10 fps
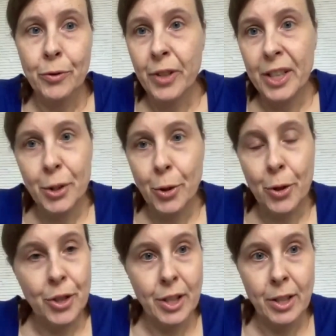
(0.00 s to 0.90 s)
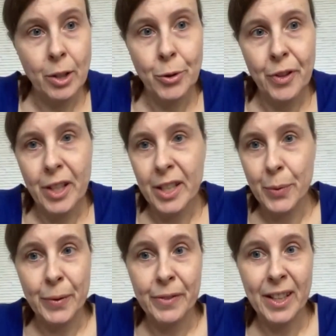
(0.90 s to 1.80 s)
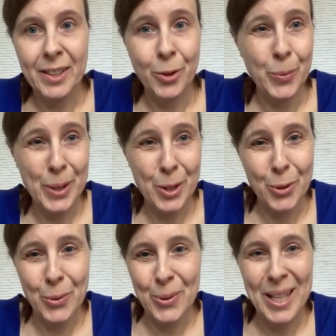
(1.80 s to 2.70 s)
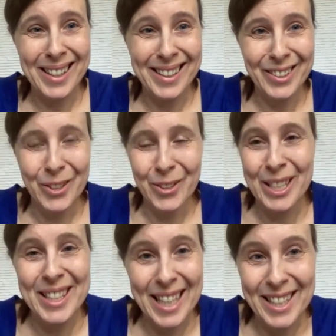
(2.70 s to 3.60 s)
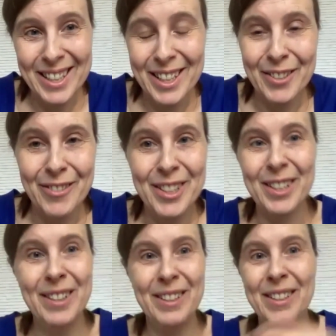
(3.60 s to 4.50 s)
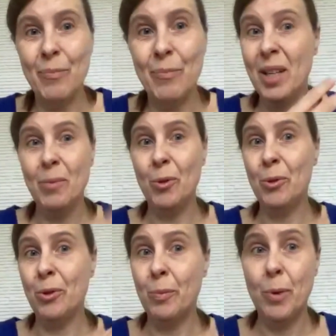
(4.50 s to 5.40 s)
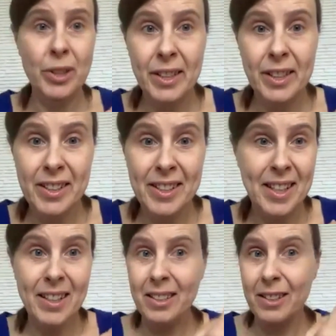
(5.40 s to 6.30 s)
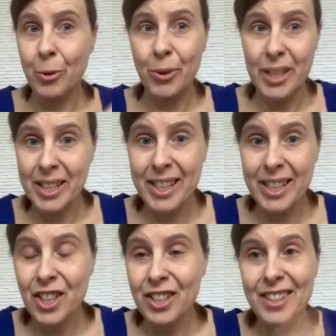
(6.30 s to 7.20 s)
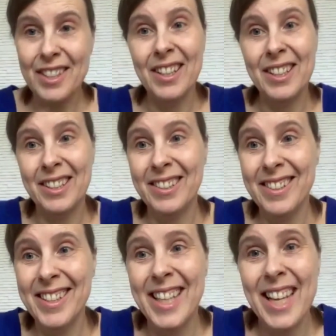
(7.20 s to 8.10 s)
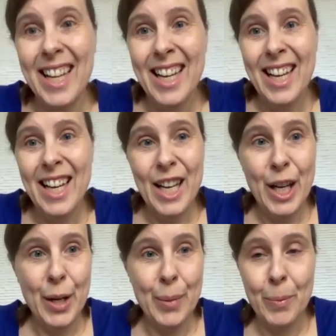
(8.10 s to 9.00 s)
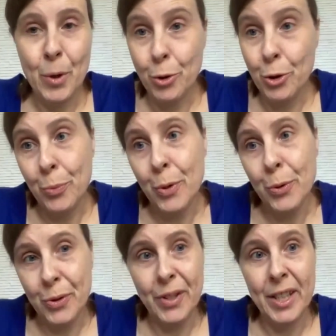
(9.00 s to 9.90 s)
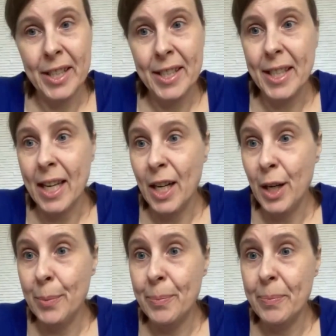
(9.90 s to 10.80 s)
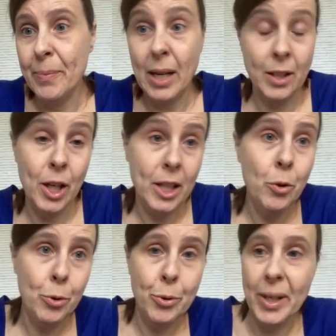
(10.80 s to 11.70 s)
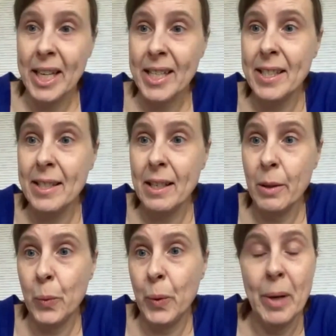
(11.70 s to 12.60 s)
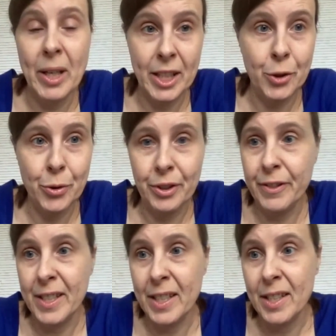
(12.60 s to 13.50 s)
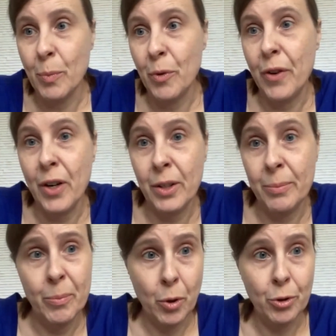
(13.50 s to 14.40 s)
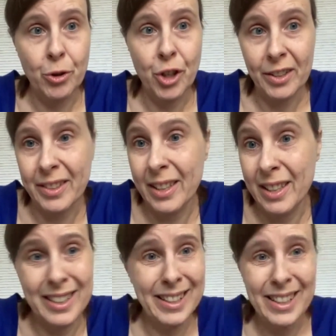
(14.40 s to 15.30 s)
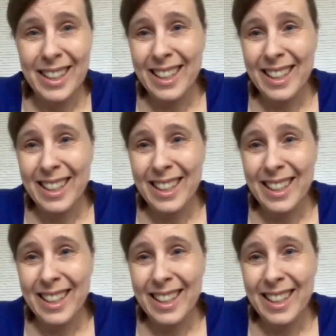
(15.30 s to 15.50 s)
A lot of research and a lot of things we've done always shows that, you know, incentives and sometimes also the political cycles, organizational cycles contribute to this. And also, I guess we might need to revisit some of our contracting